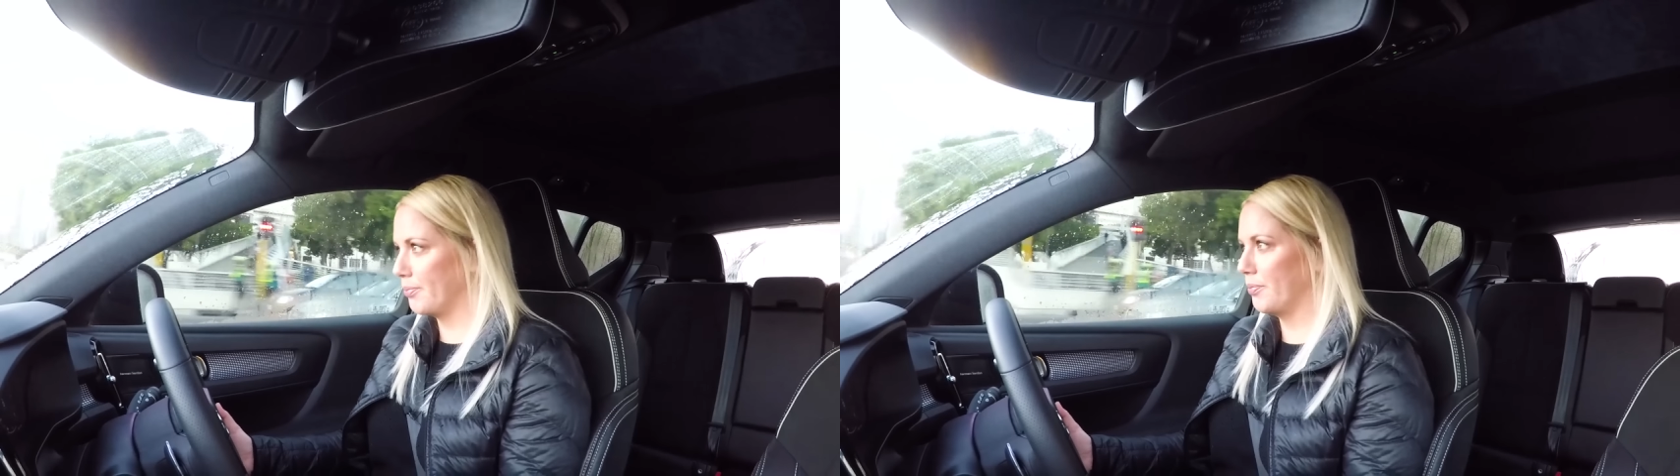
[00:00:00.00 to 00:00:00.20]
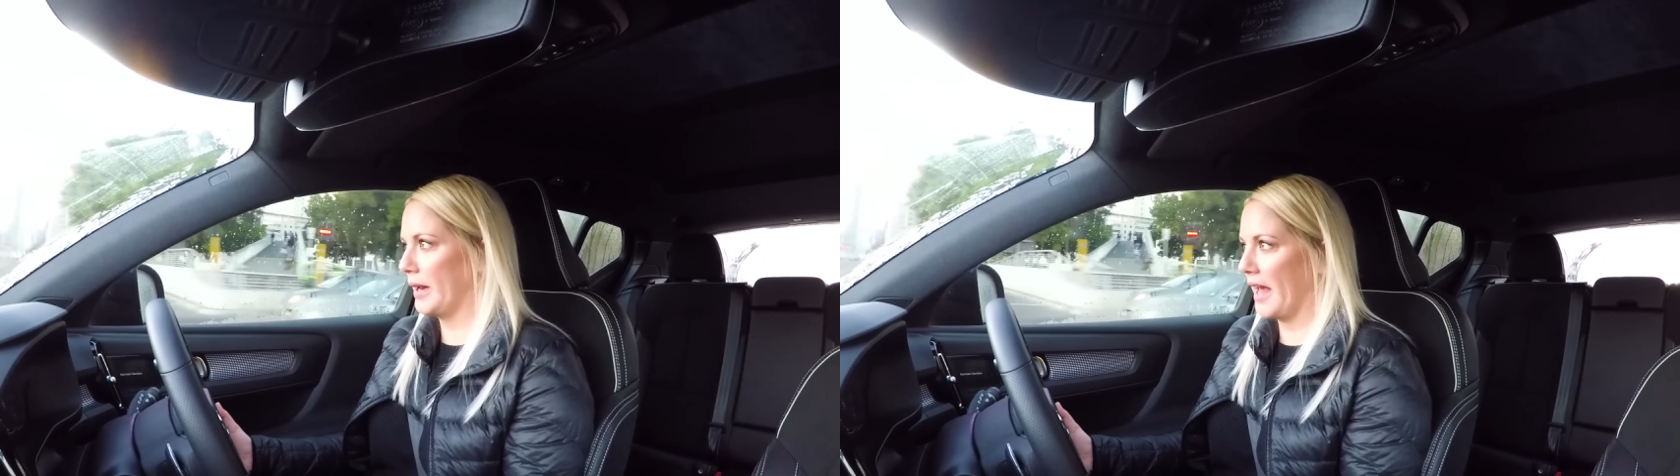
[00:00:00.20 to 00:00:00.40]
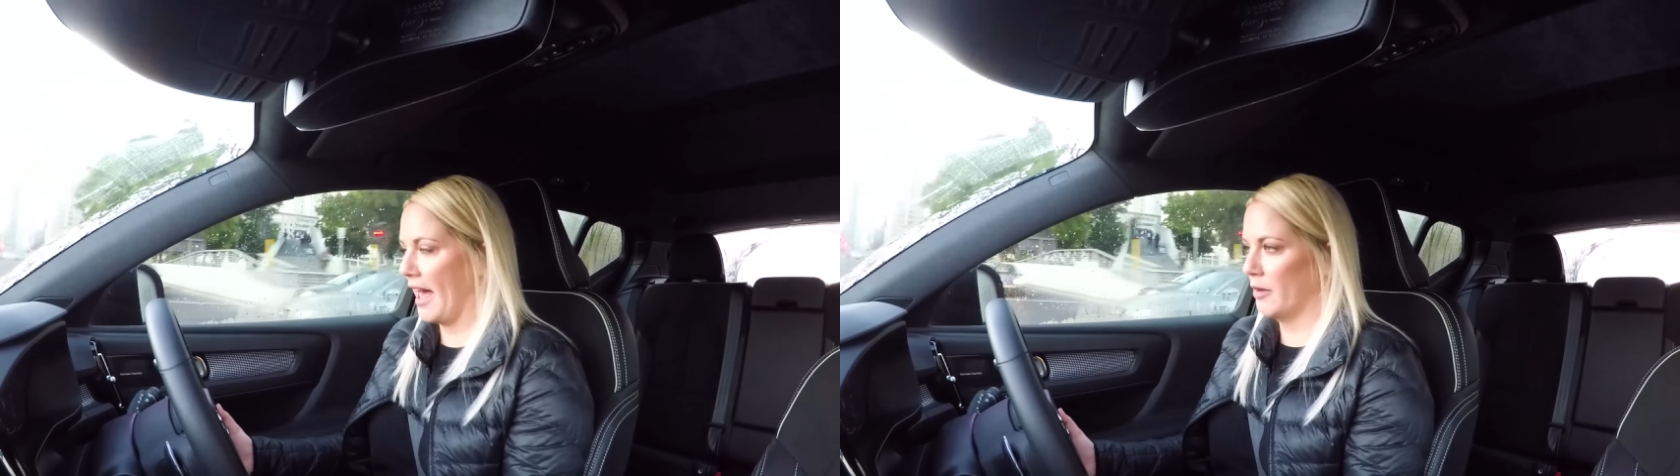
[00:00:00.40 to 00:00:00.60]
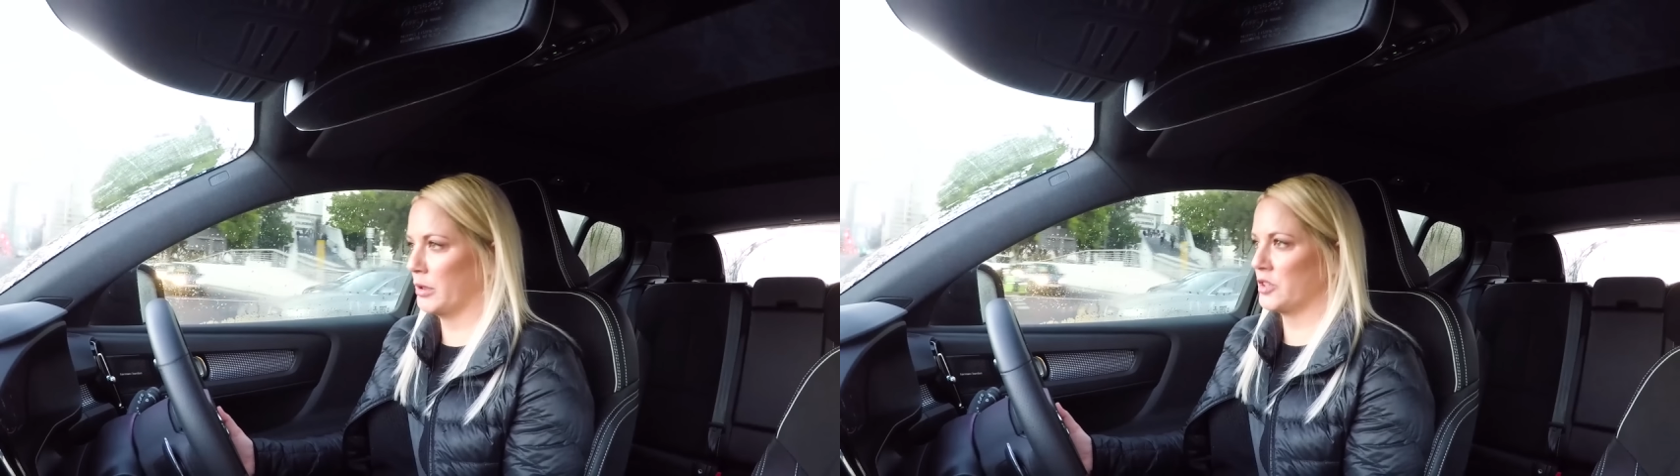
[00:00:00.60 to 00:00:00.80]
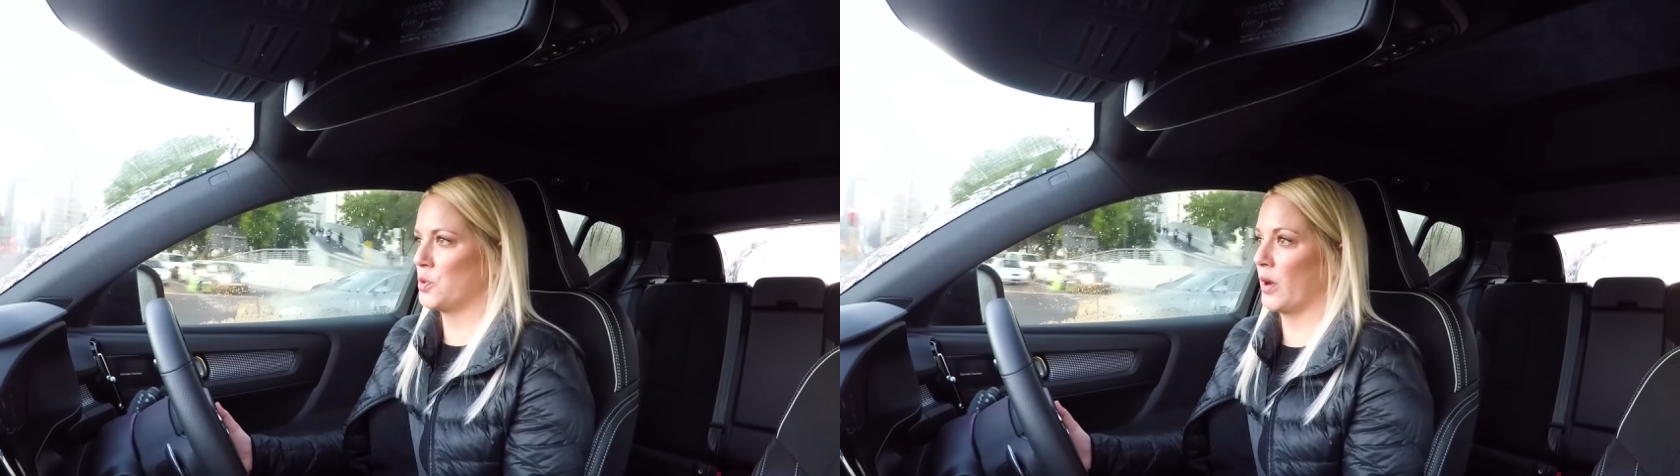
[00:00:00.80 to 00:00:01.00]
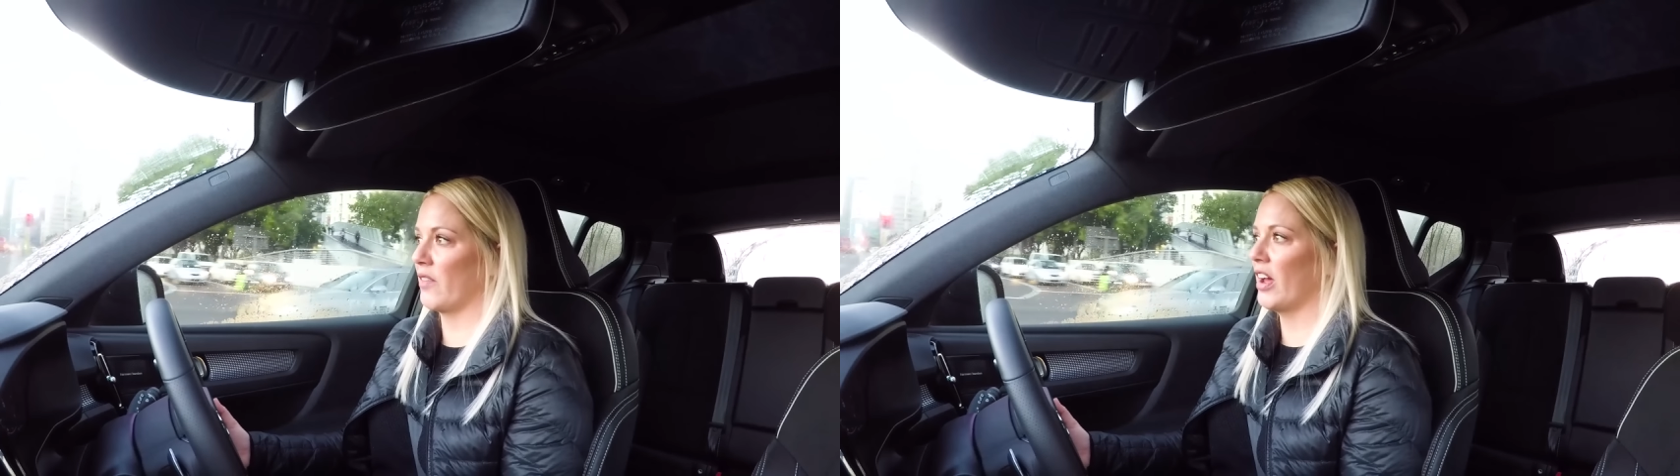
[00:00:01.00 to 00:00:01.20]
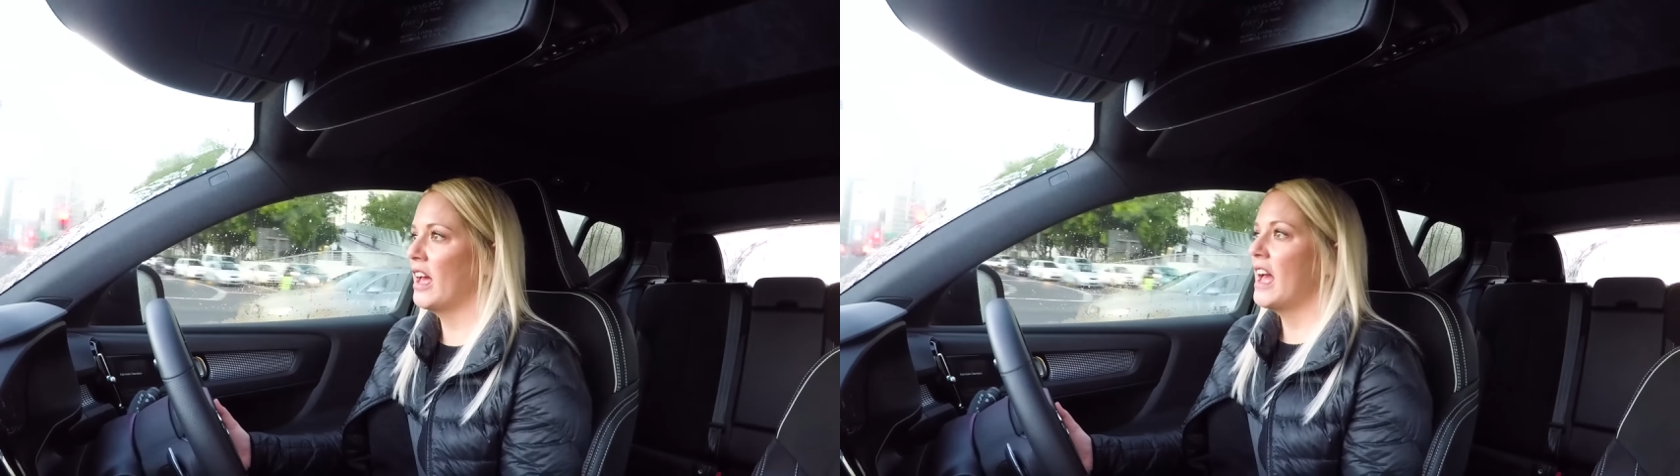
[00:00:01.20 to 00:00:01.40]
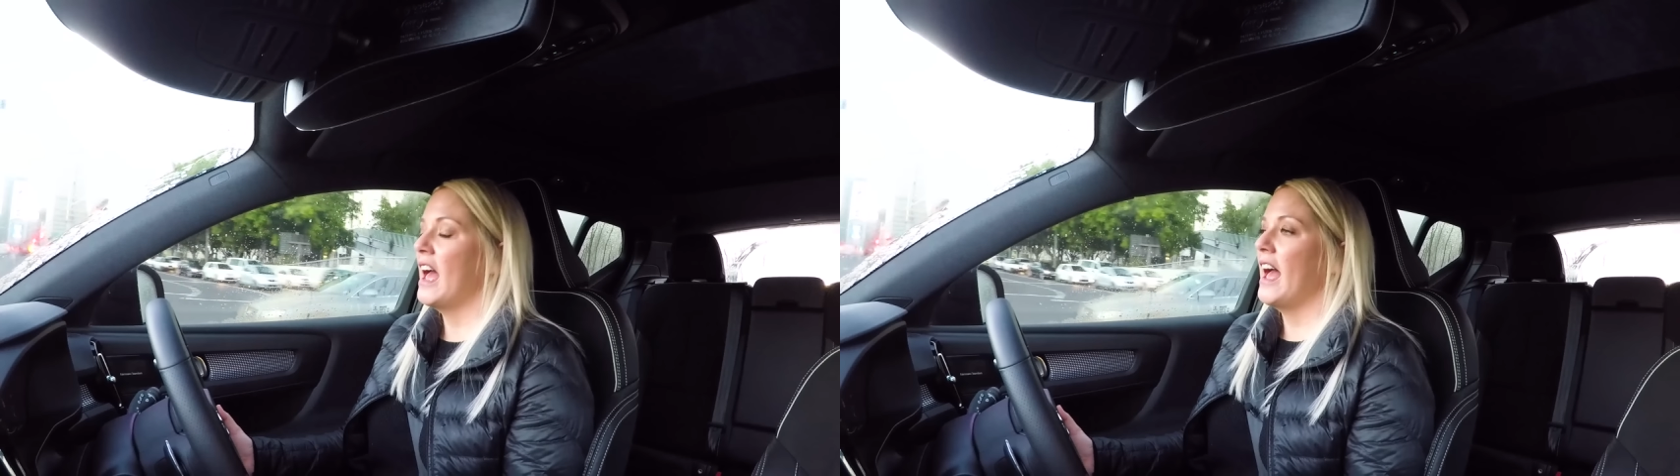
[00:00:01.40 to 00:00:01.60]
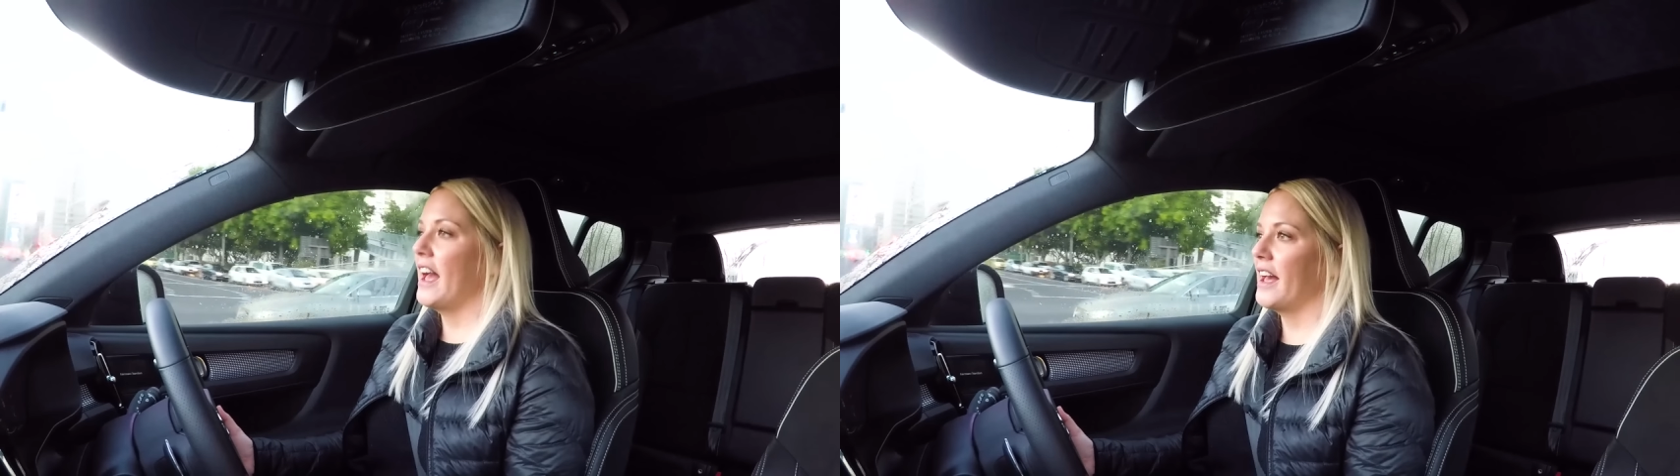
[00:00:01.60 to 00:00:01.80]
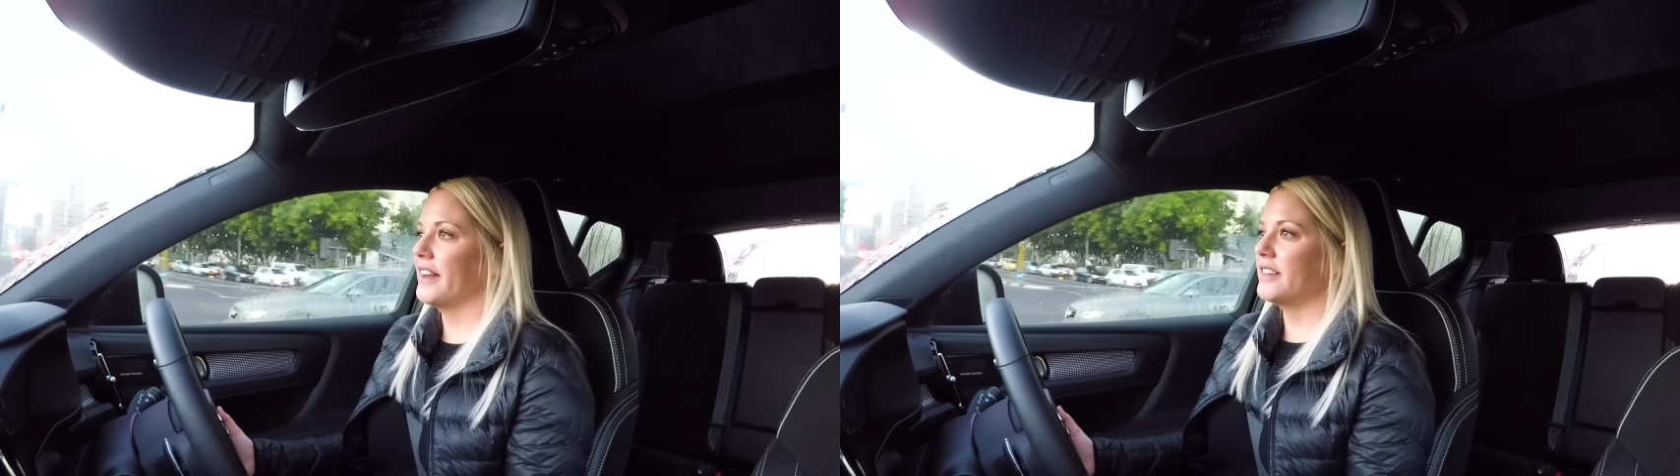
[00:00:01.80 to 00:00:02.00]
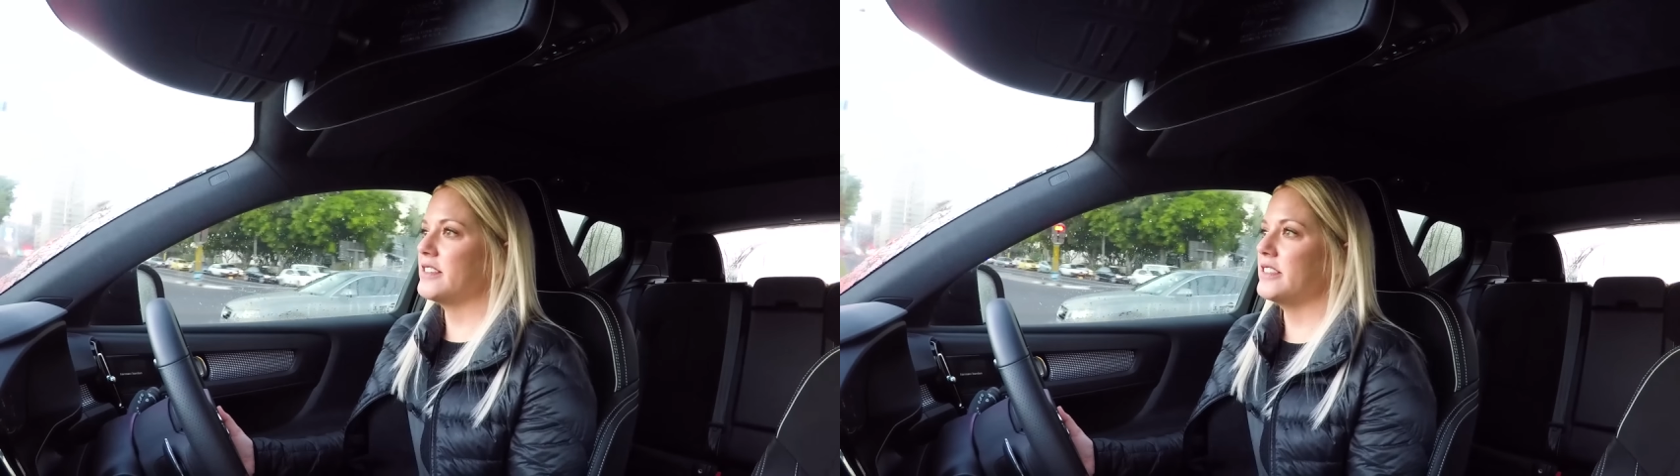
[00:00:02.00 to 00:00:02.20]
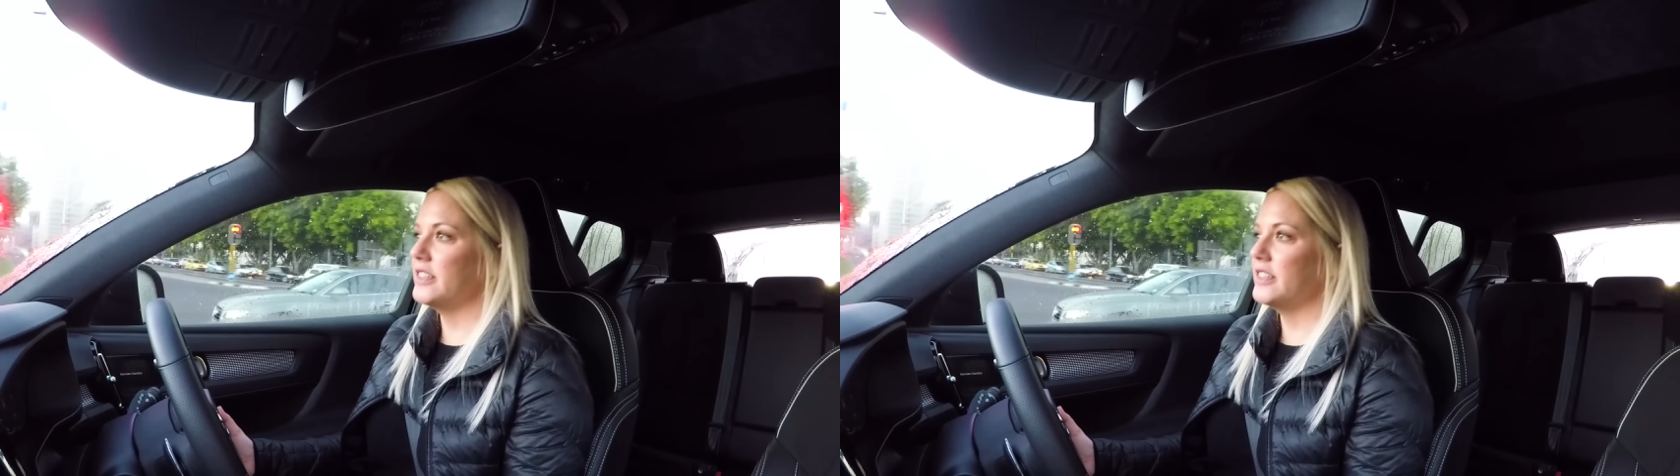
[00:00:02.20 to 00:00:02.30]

big animals or whatever, and